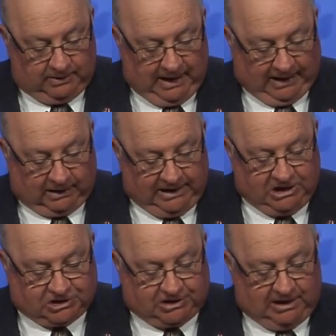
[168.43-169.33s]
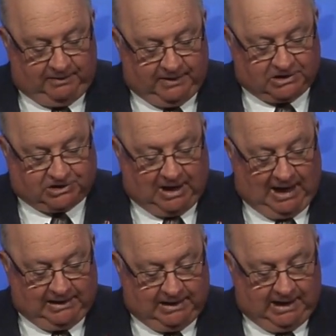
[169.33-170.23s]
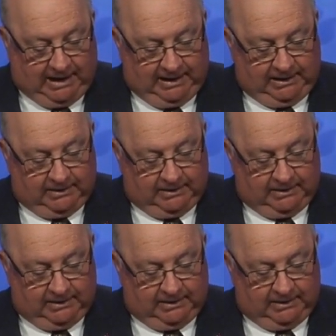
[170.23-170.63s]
at least in this thy day,